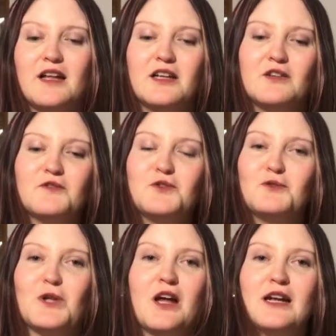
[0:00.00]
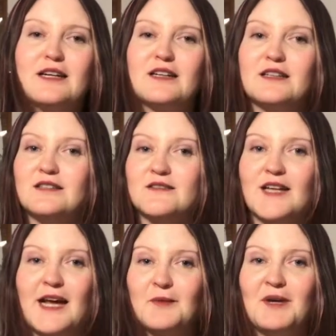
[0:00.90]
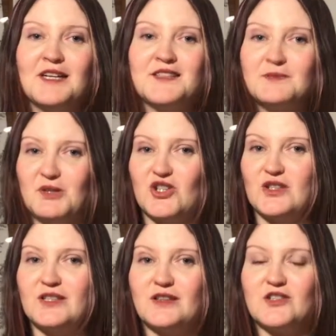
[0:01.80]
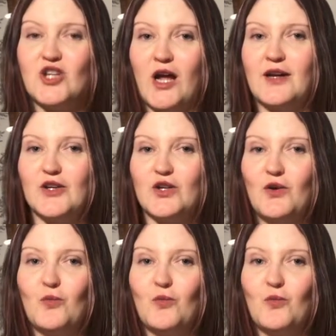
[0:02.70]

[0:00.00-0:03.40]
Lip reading: if you like anime, especially the giant